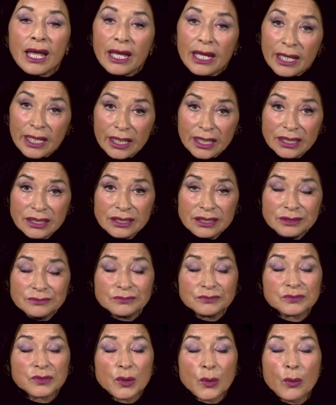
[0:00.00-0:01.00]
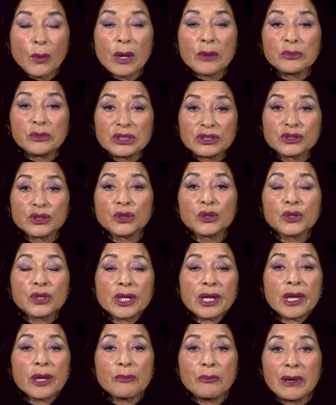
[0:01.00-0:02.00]
And when we talk
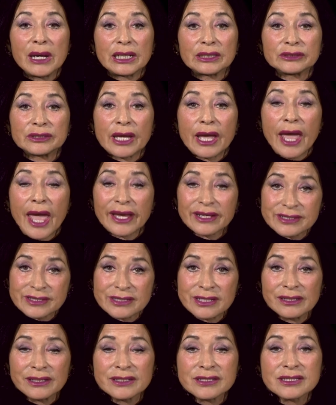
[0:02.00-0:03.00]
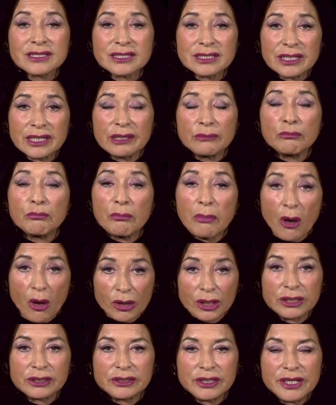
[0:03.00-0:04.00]
about excellence in
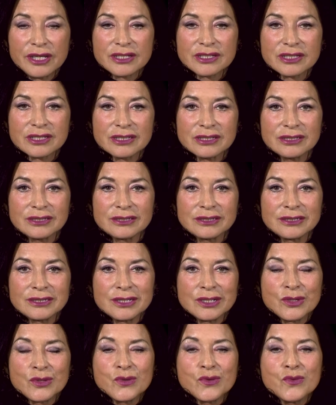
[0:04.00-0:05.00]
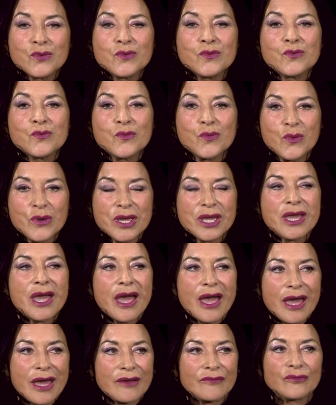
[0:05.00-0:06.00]
politics, we
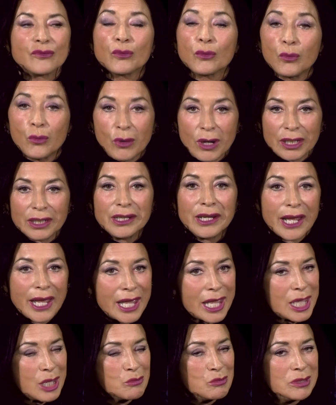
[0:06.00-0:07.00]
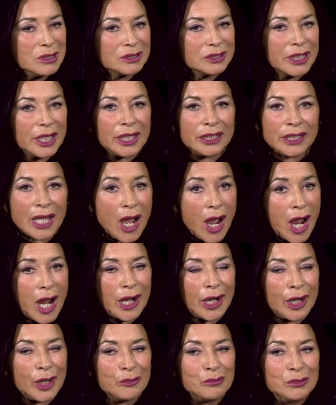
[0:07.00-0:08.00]
have one name in
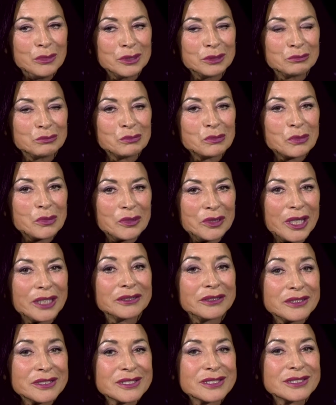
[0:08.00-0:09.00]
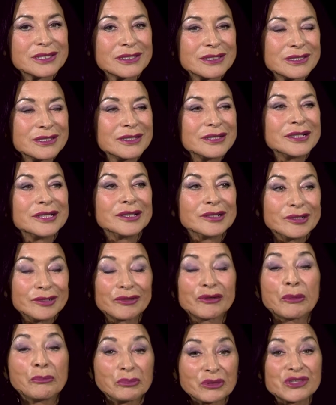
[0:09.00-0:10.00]
Harlem that
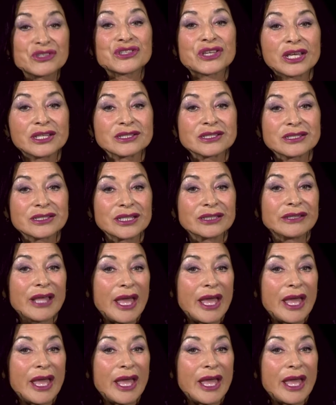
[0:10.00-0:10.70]
represents that